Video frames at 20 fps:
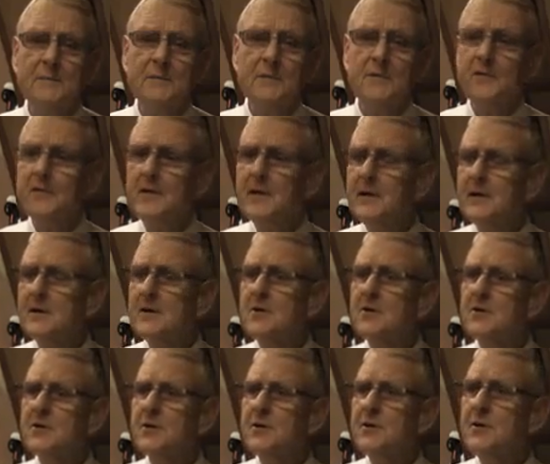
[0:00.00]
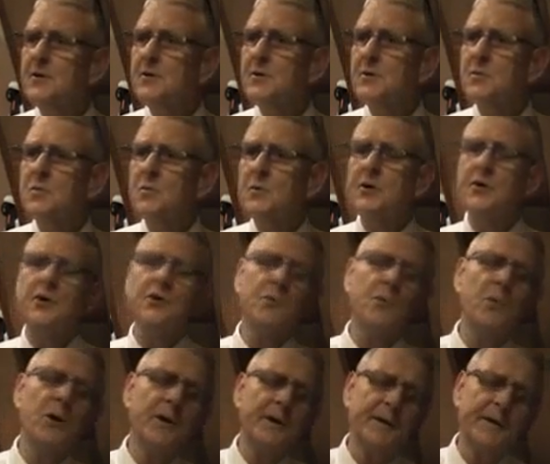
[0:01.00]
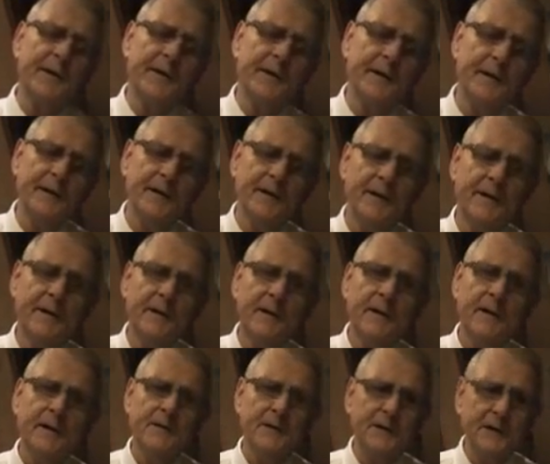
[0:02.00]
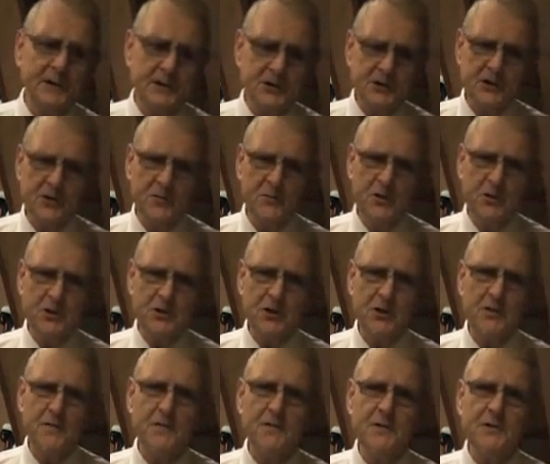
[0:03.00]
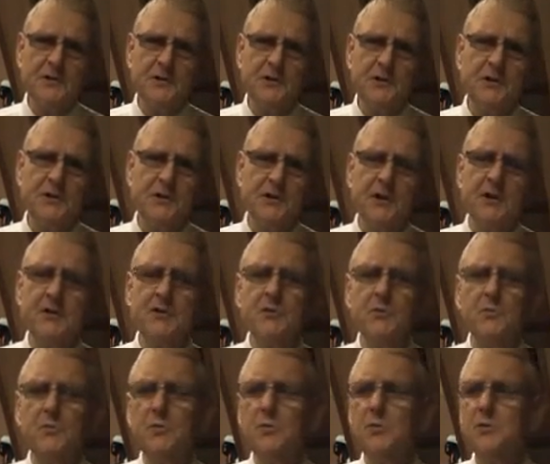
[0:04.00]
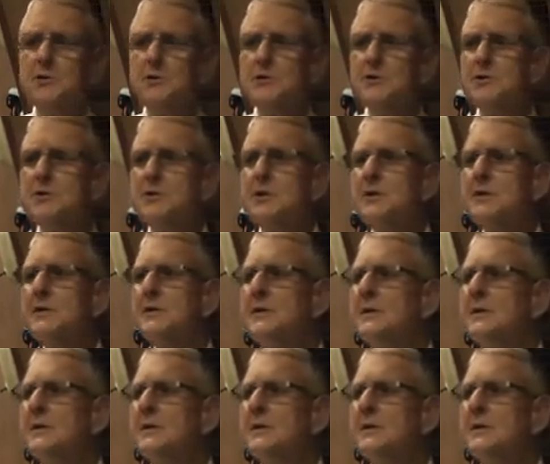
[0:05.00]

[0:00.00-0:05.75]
But thank God, we got away. And the next time we surfaced in international waters,